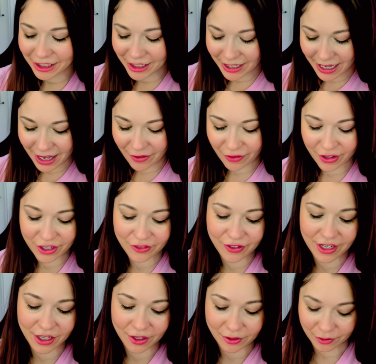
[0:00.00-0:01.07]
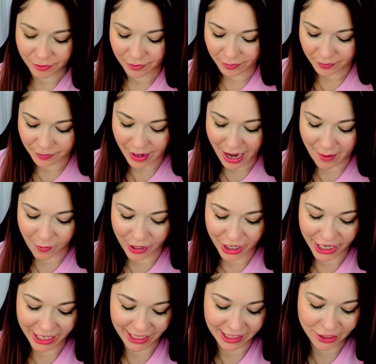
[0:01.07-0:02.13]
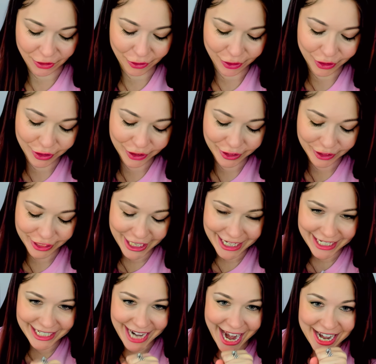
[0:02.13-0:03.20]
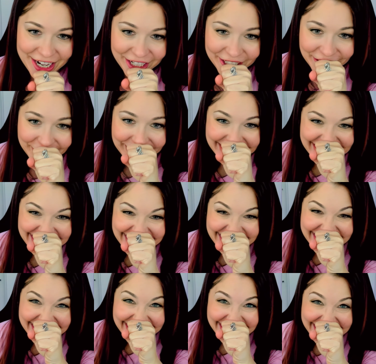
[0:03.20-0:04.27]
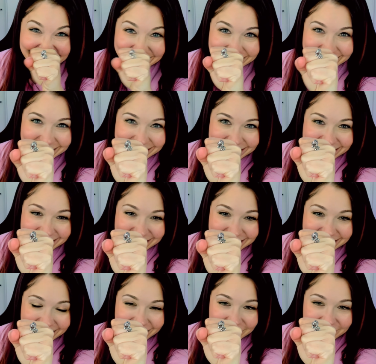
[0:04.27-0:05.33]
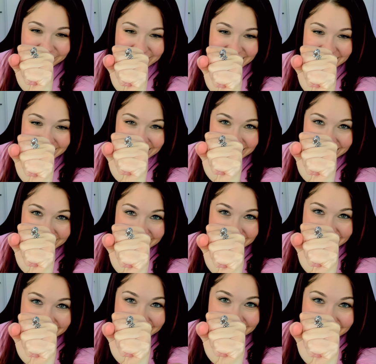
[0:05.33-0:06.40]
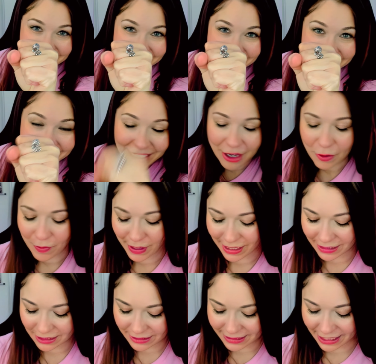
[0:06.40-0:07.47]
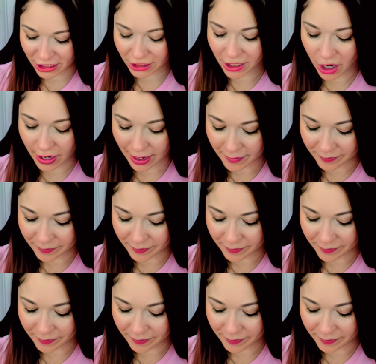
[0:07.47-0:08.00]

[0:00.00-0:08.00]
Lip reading: And for this video, I'm wearing a little tiger. You know, see? Wearing a little tiger. Okay.